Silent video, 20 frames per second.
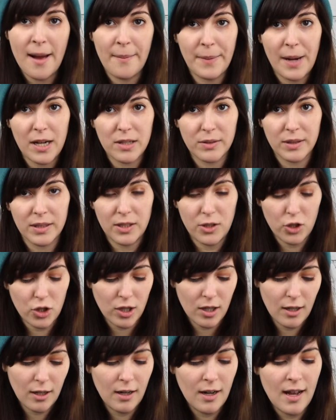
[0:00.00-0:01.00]
I'm not really
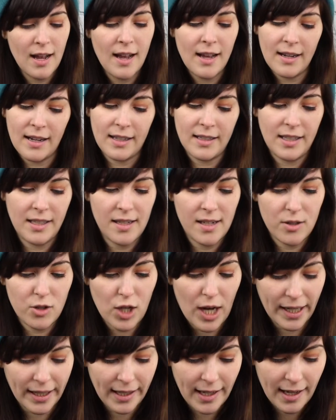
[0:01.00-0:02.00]
sure. I need to
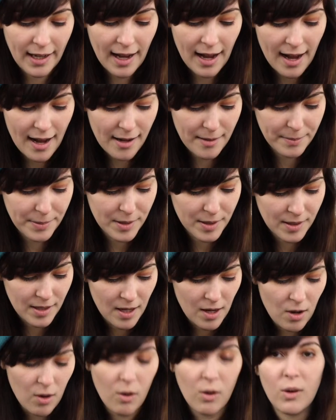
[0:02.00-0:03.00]
check comps.
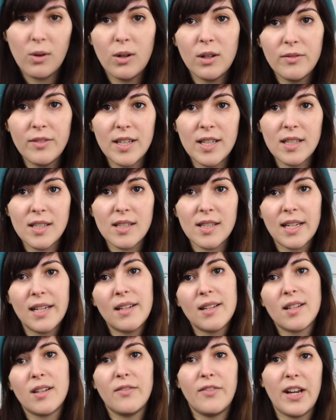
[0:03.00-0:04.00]
Orvis
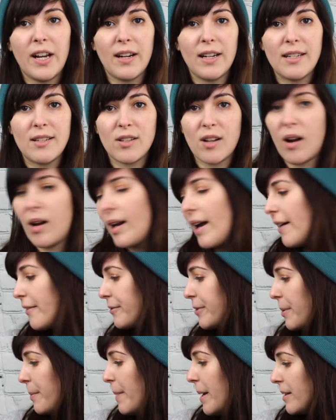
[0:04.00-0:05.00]
is a very sought
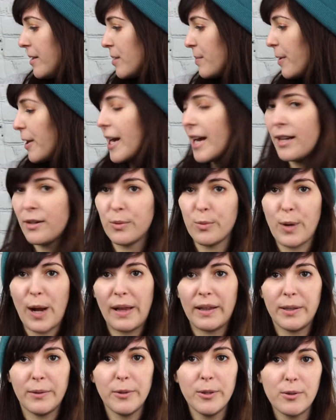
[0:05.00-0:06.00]
after men's brand.
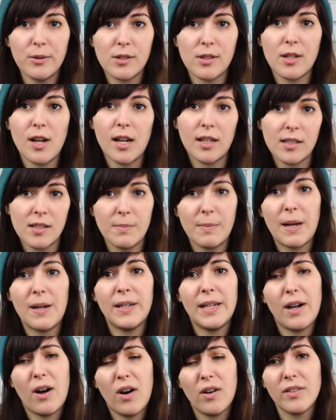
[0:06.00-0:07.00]
Ralli Roots talks about
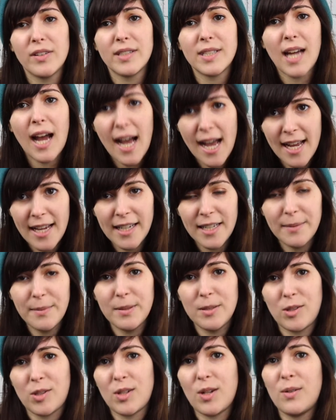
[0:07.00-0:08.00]
it all the
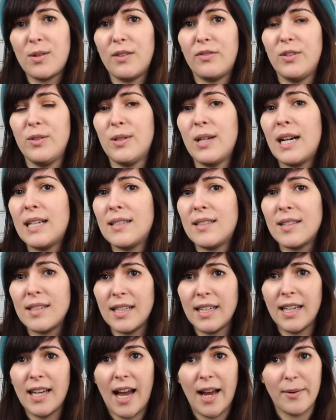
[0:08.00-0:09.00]
time. So if you guys
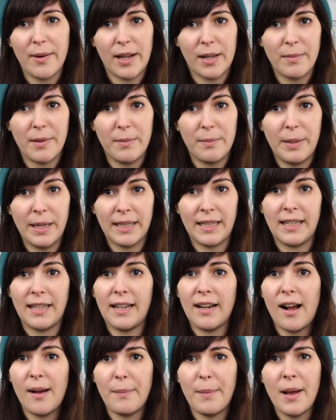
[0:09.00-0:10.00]
see it, I recommend picking
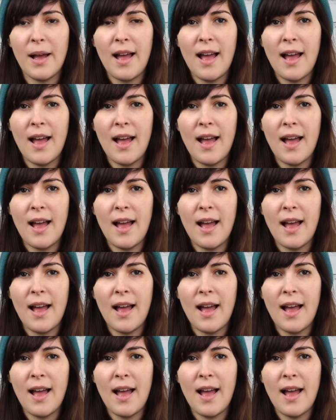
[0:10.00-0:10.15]
it up.